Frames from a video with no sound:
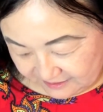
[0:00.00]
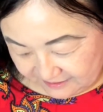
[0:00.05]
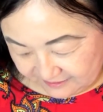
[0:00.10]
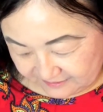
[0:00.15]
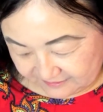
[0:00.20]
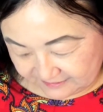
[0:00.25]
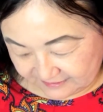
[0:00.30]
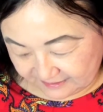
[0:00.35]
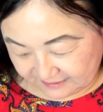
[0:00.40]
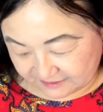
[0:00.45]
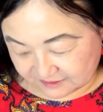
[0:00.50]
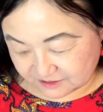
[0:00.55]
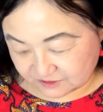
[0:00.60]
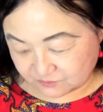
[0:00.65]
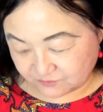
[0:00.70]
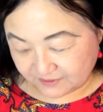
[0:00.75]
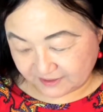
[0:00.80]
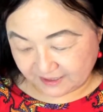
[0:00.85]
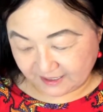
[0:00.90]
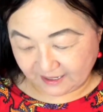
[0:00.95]
Next,
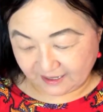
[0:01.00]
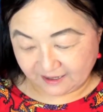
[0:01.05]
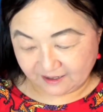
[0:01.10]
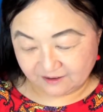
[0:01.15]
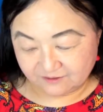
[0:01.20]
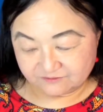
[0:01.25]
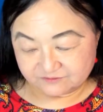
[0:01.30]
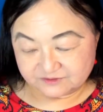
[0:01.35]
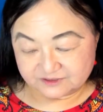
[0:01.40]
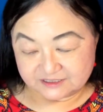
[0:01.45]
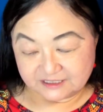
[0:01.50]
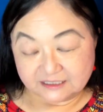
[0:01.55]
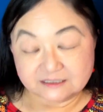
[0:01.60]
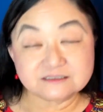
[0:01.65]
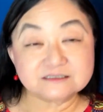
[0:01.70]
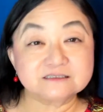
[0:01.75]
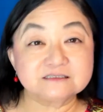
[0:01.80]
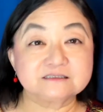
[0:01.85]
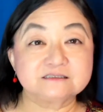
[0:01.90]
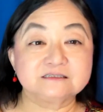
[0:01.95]
we have
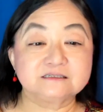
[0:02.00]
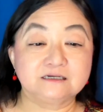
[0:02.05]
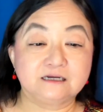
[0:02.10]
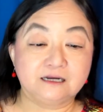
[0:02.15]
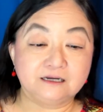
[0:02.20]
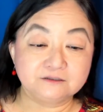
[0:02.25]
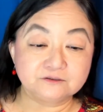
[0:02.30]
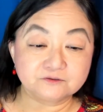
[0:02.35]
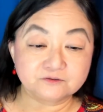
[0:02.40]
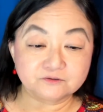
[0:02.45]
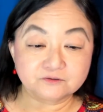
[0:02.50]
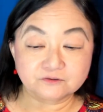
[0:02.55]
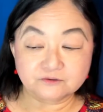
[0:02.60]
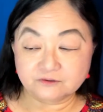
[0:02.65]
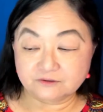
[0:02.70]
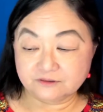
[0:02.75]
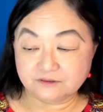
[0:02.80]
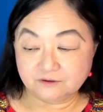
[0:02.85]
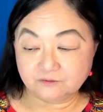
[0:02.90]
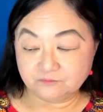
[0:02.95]
Dust
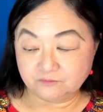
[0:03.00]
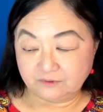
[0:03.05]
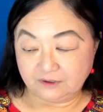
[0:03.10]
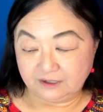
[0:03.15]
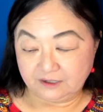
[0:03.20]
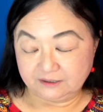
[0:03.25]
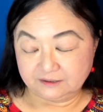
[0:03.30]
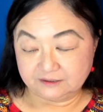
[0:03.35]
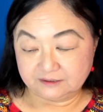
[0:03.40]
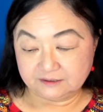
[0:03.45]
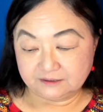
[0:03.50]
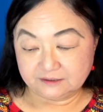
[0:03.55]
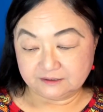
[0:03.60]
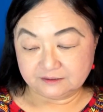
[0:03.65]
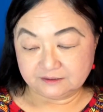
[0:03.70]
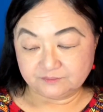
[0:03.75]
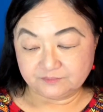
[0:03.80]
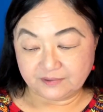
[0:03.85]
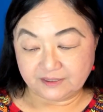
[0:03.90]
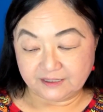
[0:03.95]
Under the Rug.
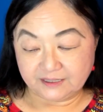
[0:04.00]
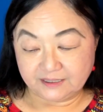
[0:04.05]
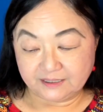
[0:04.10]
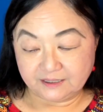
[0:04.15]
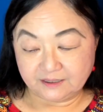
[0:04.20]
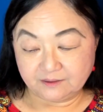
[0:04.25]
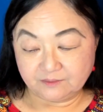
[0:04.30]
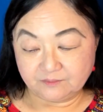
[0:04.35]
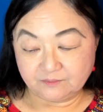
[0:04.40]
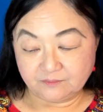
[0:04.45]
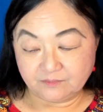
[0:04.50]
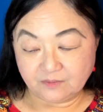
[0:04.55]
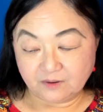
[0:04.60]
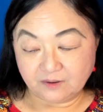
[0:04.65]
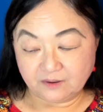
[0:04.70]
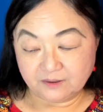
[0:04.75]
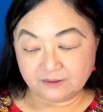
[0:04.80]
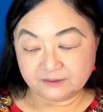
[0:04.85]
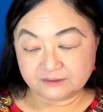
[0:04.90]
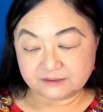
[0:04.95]
by
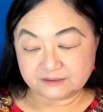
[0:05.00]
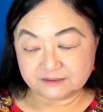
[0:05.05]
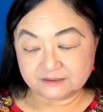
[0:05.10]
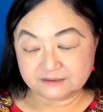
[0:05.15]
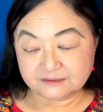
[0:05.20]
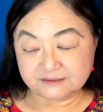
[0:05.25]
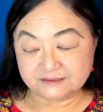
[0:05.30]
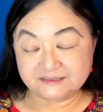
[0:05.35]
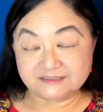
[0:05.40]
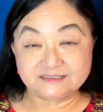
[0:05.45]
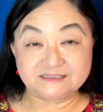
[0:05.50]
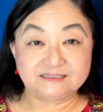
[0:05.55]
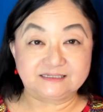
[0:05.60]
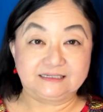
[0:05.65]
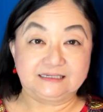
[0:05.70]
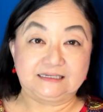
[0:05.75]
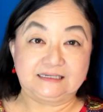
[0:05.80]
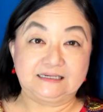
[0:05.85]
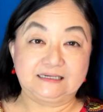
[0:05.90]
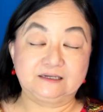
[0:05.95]
Maud
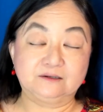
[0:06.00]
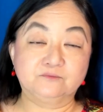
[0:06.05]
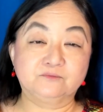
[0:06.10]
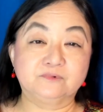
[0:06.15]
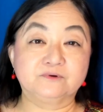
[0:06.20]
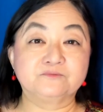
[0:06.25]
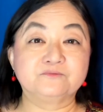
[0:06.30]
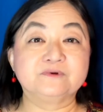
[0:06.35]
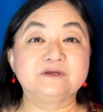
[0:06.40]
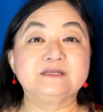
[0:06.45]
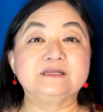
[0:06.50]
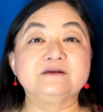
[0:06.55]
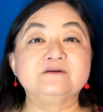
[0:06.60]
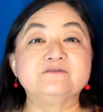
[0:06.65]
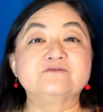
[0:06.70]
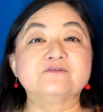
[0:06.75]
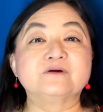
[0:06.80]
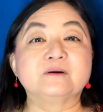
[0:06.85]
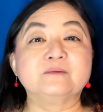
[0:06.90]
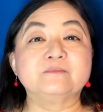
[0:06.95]
Lindsay. We're reading
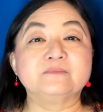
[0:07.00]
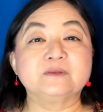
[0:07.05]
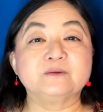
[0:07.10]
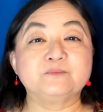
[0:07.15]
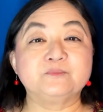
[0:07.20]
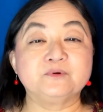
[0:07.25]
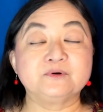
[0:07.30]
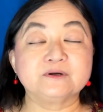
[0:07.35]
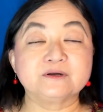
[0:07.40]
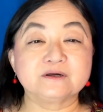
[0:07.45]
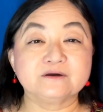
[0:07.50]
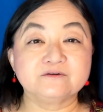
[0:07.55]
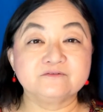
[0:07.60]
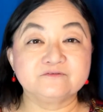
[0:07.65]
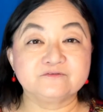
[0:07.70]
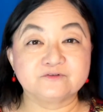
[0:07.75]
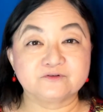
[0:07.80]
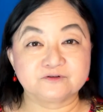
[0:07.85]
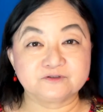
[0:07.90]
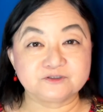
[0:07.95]
from the Book of
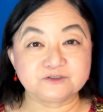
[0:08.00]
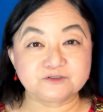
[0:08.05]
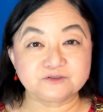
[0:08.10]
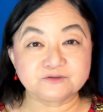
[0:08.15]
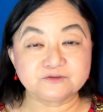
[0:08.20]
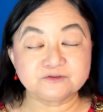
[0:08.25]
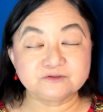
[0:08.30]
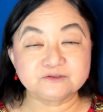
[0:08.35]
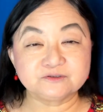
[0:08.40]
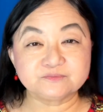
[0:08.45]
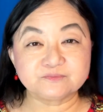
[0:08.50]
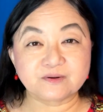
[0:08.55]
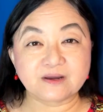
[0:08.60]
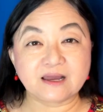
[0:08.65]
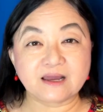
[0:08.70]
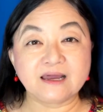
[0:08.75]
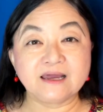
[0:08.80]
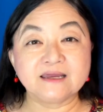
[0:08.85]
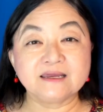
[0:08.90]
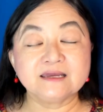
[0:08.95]
Virtues
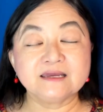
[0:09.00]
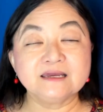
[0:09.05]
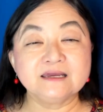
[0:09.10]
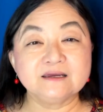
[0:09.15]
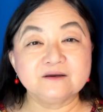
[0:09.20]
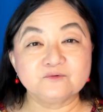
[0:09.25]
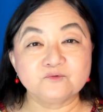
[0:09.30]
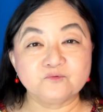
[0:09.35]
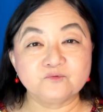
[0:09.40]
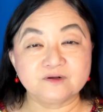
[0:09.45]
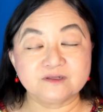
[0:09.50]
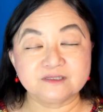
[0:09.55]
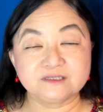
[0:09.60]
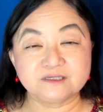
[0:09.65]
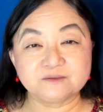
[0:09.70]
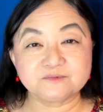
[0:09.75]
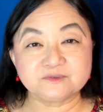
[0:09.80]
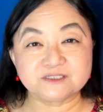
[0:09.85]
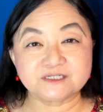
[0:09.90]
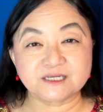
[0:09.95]
by
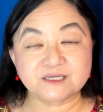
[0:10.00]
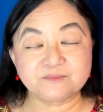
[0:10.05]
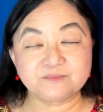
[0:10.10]
William J.